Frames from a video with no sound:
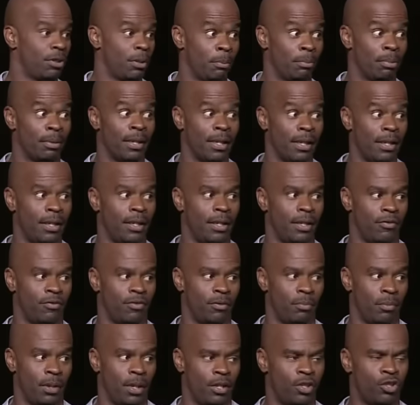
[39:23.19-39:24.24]
Completely
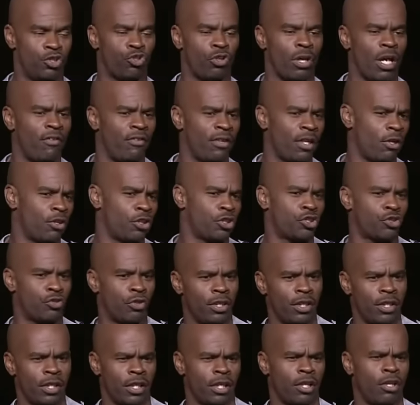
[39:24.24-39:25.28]
different meaning. You driving down the
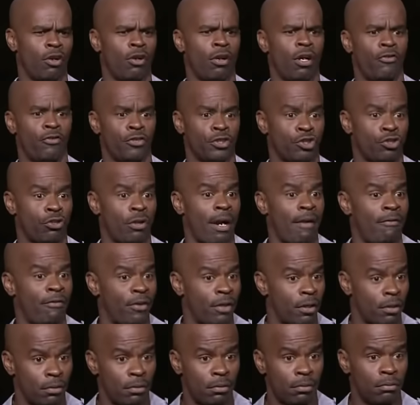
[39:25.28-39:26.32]
street, you get caught off in
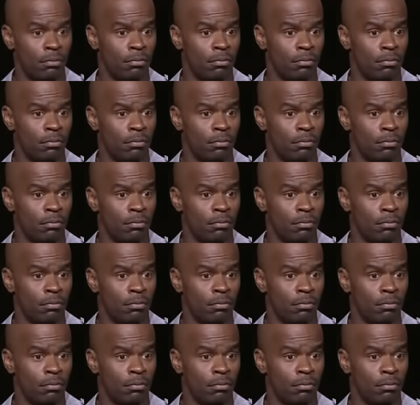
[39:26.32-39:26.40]
traffic.